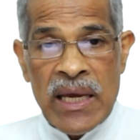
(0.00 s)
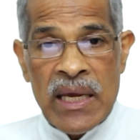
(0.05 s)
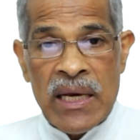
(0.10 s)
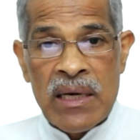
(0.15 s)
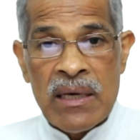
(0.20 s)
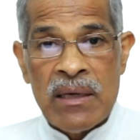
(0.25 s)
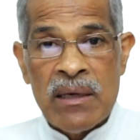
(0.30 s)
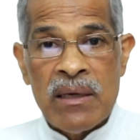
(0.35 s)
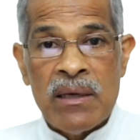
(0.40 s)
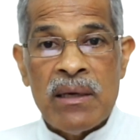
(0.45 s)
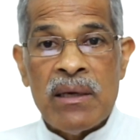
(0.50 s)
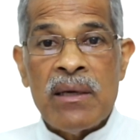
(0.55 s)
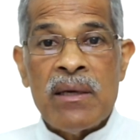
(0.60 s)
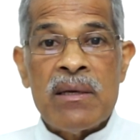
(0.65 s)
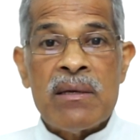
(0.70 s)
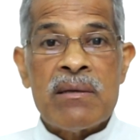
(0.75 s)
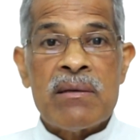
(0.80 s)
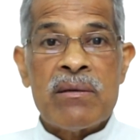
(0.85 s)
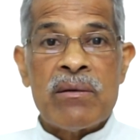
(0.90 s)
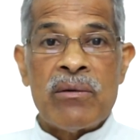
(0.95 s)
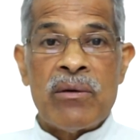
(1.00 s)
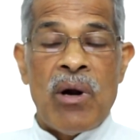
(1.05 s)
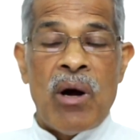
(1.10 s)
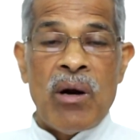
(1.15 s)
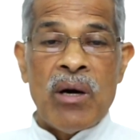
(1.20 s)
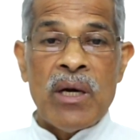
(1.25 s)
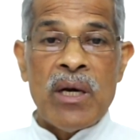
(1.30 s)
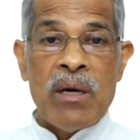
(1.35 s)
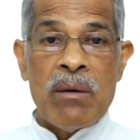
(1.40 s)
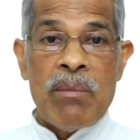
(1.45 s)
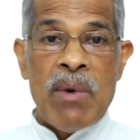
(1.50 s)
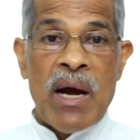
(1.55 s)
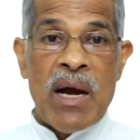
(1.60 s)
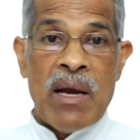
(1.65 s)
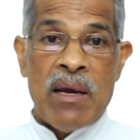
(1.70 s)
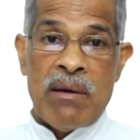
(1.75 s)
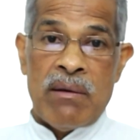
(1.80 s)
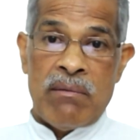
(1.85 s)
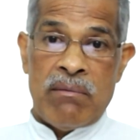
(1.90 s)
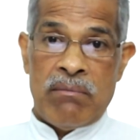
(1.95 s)
L, surrounded
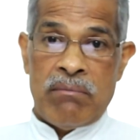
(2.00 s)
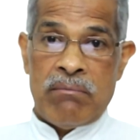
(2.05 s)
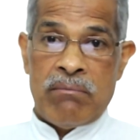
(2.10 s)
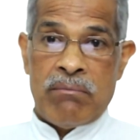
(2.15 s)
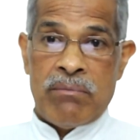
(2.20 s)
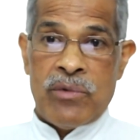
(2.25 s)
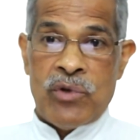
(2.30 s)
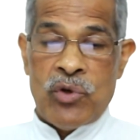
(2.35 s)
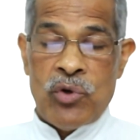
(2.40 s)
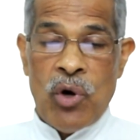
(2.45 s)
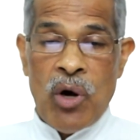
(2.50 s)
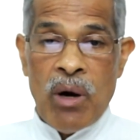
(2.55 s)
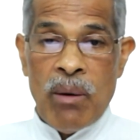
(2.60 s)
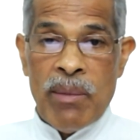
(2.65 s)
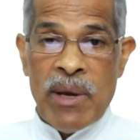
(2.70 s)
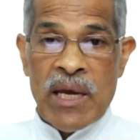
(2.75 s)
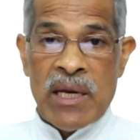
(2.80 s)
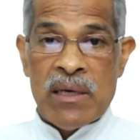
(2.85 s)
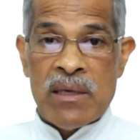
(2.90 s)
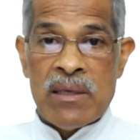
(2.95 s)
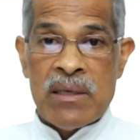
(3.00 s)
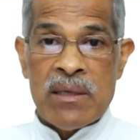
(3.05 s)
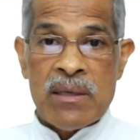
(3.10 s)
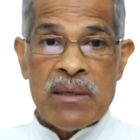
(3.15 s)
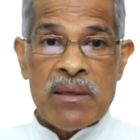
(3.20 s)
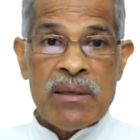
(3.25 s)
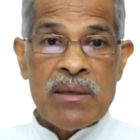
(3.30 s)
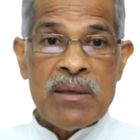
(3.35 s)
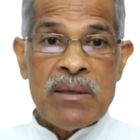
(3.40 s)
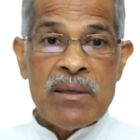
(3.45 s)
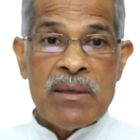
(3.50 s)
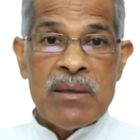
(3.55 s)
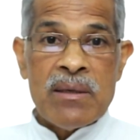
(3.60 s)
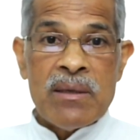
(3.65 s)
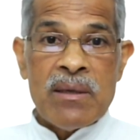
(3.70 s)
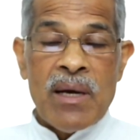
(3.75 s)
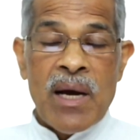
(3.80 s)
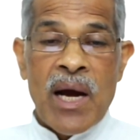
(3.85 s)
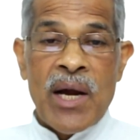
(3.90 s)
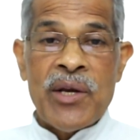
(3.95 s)
by torment,
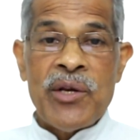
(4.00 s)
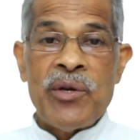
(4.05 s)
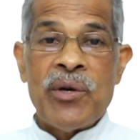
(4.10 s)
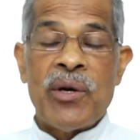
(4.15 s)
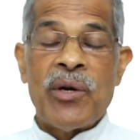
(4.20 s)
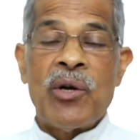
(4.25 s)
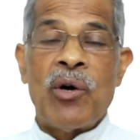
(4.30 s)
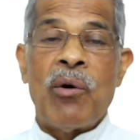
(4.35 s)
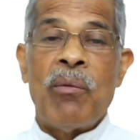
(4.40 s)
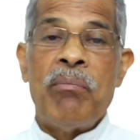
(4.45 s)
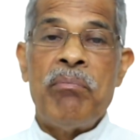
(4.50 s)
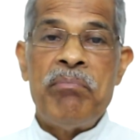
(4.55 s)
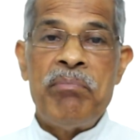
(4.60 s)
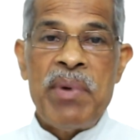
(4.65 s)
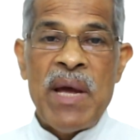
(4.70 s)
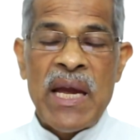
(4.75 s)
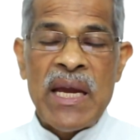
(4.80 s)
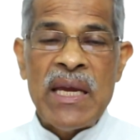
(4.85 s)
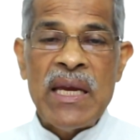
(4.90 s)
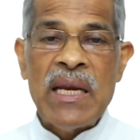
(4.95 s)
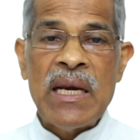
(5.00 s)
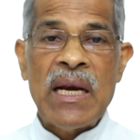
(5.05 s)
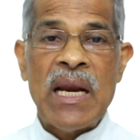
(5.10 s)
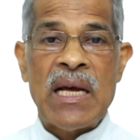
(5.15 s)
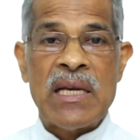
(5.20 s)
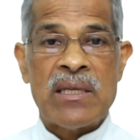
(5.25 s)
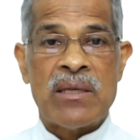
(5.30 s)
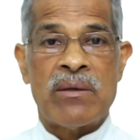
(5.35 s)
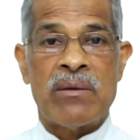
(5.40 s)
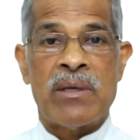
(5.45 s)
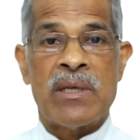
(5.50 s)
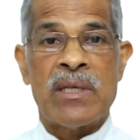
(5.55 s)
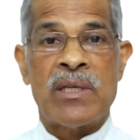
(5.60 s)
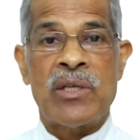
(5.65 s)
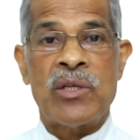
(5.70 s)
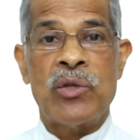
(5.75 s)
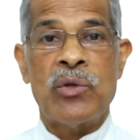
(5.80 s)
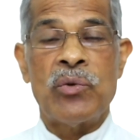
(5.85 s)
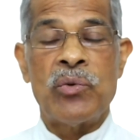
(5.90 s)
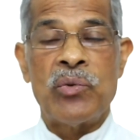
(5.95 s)
and you are now begging
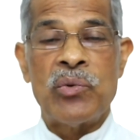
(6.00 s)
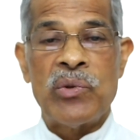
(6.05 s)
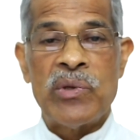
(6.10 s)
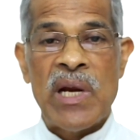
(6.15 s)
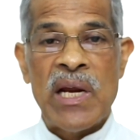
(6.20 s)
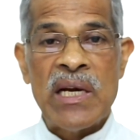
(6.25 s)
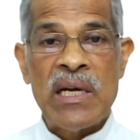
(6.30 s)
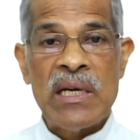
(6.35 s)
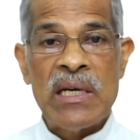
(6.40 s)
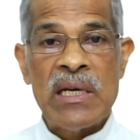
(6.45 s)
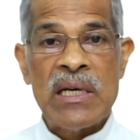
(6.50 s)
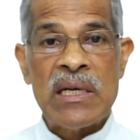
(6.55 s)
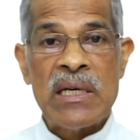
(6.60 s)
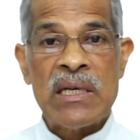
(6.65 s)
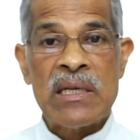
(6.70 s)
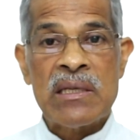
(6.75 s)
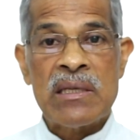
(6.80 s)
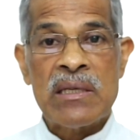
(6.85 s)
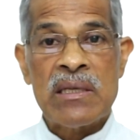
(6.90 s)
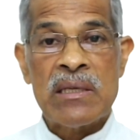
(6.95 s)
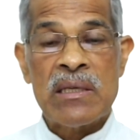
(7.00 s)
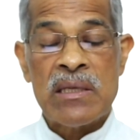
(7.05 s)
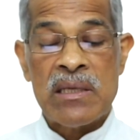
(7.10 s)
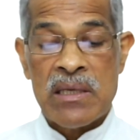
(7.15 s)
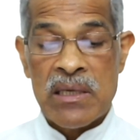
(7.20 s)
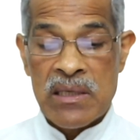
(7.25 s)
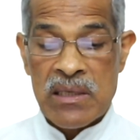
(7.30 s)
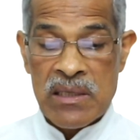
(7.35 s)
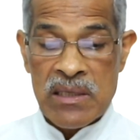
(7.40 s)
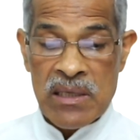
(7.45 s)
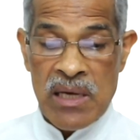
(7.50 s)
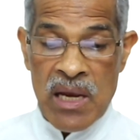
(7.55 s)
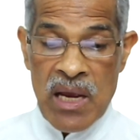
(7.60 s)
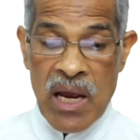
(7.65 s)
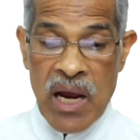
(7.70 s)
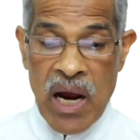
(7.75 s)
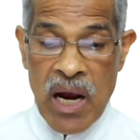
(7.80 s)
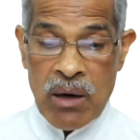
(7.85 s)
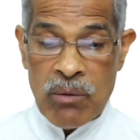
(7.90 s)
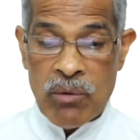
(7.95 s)
Lazarus to render assistance.
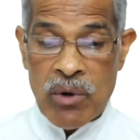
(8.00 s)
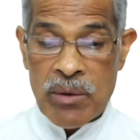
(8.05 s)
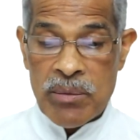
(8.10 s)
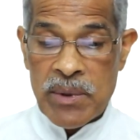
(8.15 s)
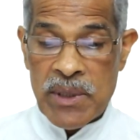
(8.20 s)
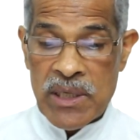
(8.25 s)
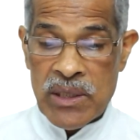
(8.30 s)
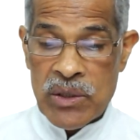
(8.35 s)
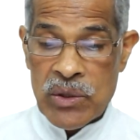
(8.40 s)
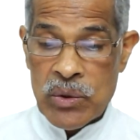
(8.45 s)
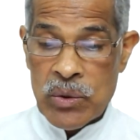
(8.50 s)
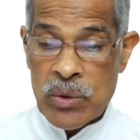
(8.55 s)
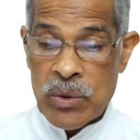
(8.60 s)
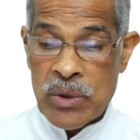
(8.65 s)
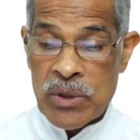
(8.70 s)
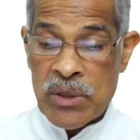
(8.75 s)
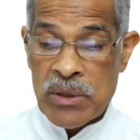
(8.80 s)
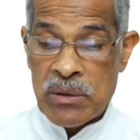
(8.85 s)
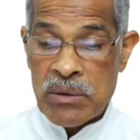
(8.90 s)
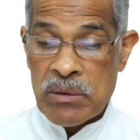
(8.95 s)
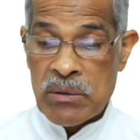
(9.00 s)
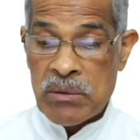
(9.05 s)
And what we are told,